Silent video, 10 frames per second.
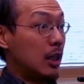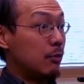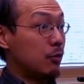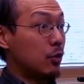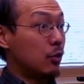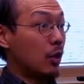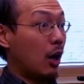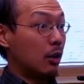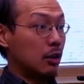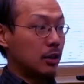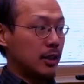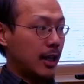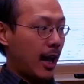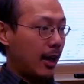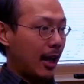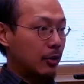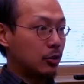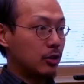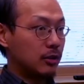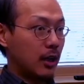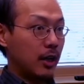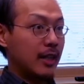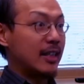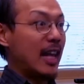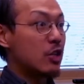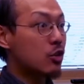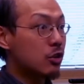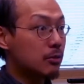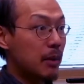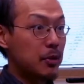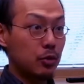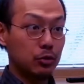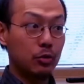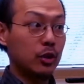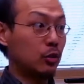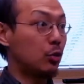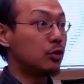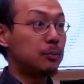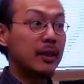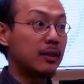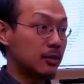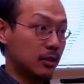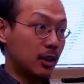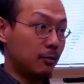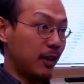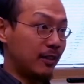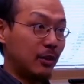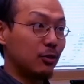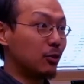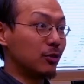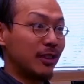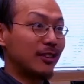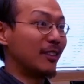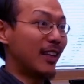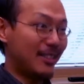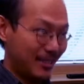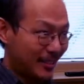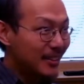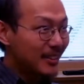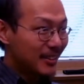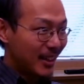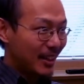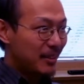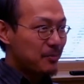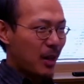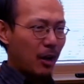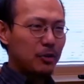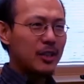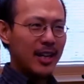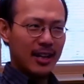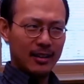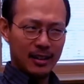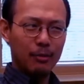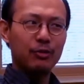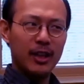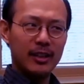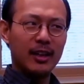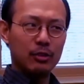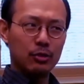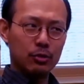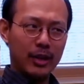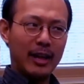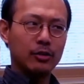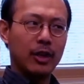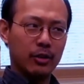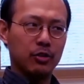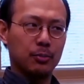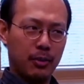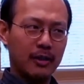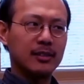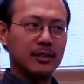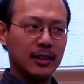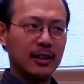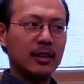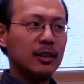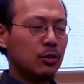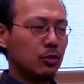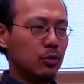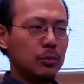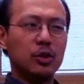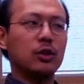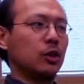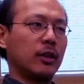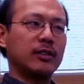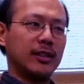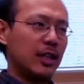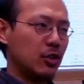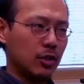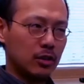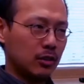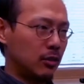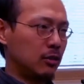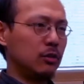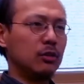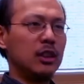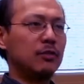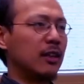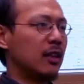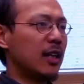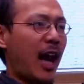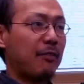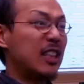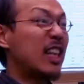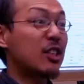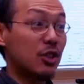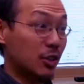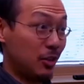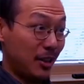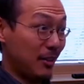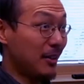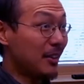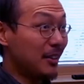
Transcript: If you are looking at languages that are endangered, maybe there's only 2 speakers left and they don't use the internet, right? How do you get enough data to do natural language processing, to do machine translation, or to even have a dictionary,